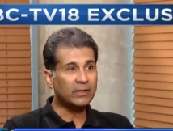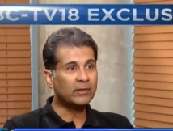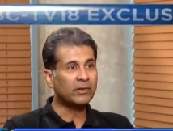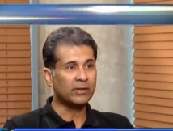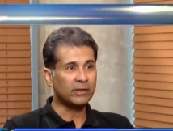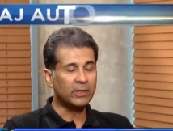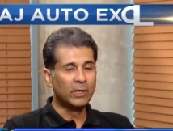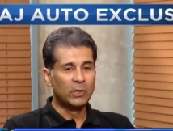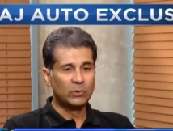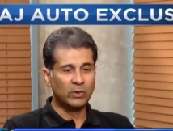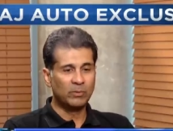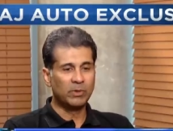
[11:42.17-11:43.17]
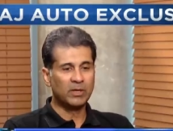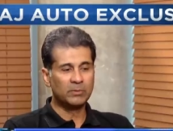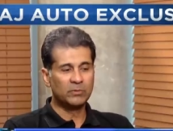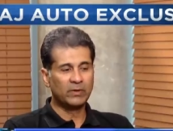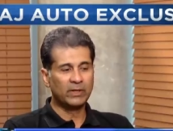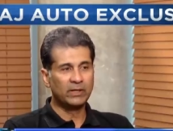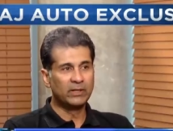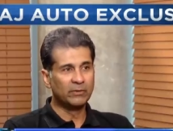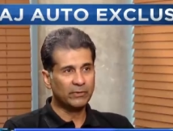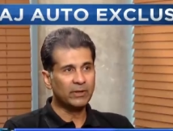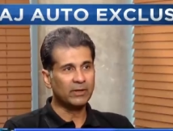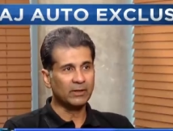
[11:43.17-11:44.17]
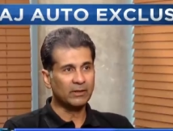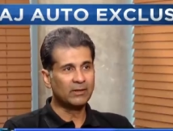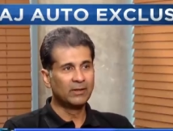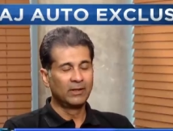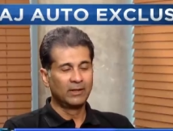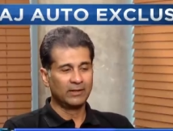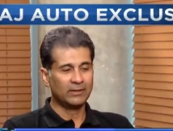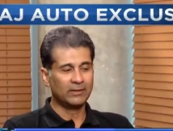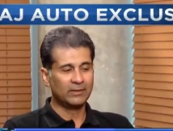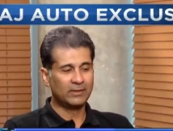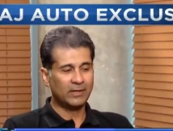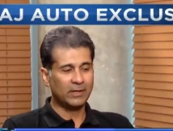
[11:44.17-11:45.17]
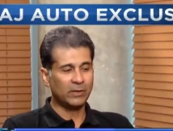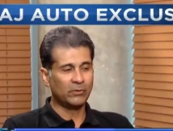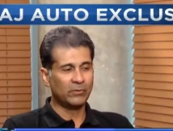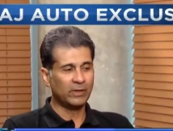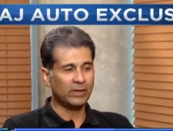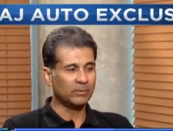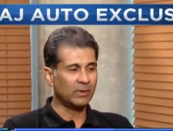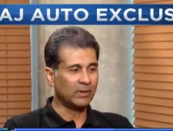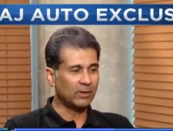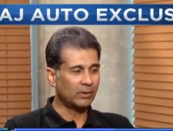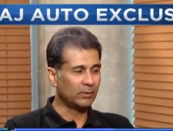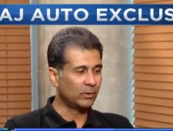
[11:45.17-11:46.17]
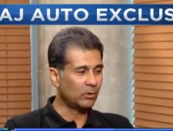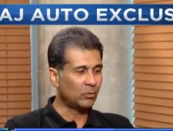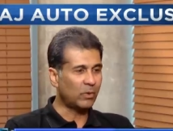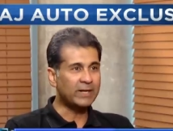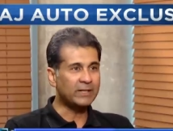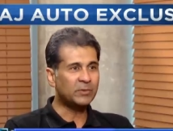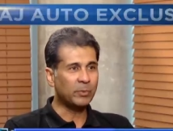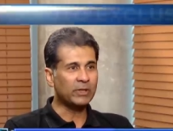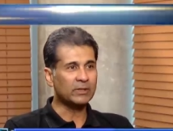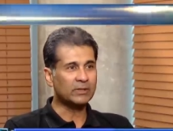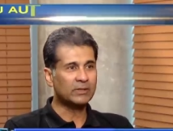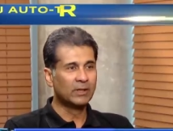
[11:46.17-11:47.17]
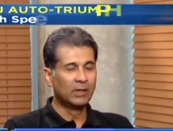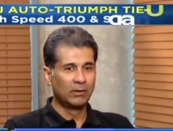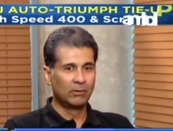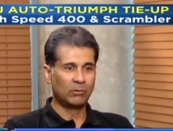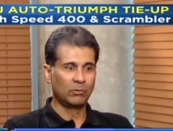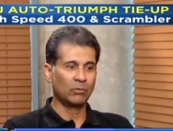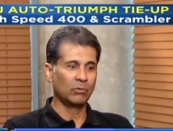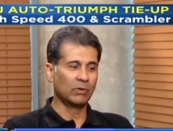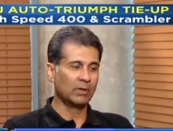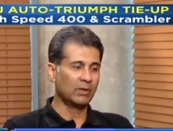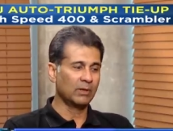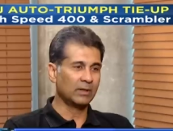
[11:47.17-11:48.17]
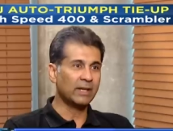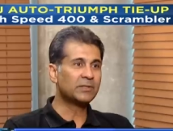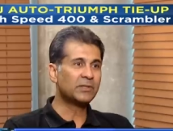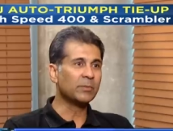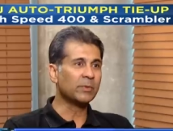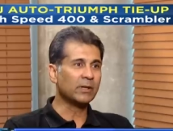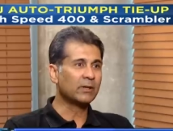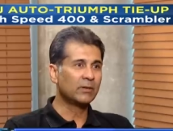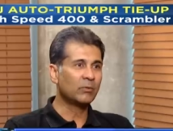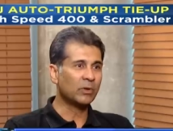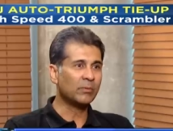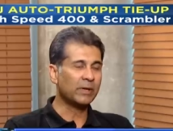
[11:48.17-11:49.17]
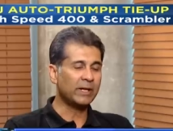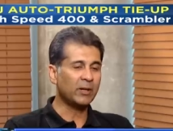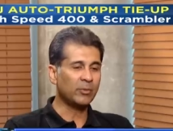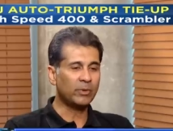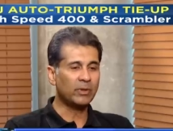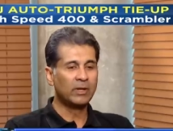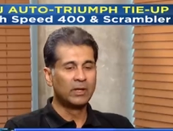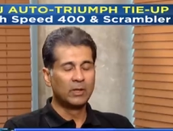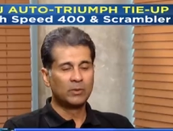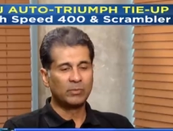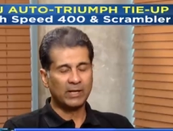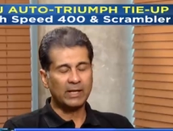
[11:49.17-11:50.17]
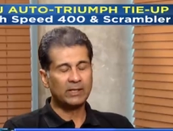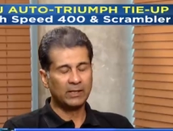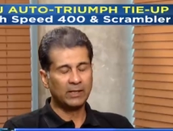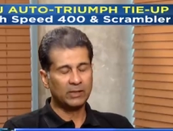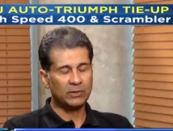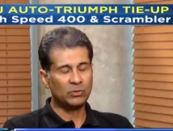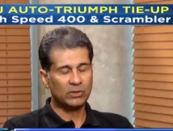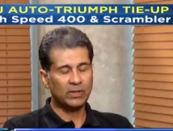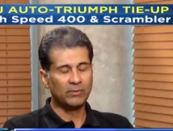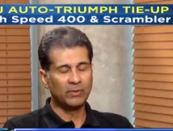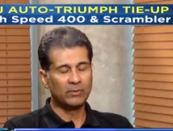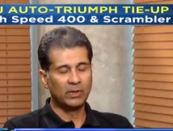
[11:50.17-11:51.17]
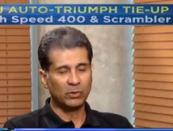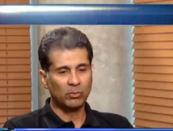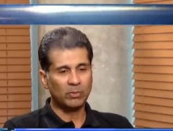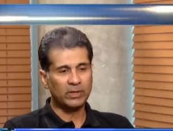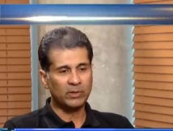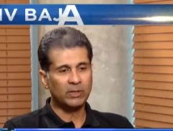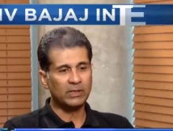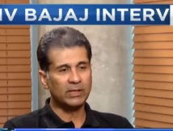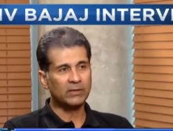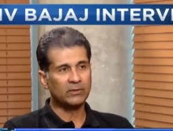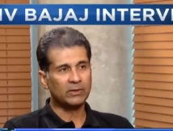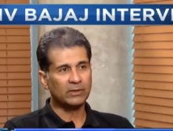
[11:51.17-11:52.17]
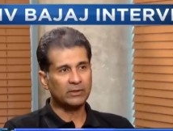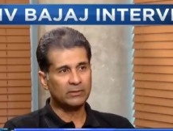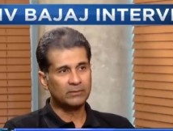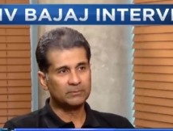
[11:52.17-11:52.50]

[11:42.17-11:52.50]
territory. Mm -hmm. So it becomes very difficult mm -hmm. in this kind of a, uh, you know, white space mm -hmm. to guesstimate what might happen. Right. But I think, as you say, we will know better by the end of the year.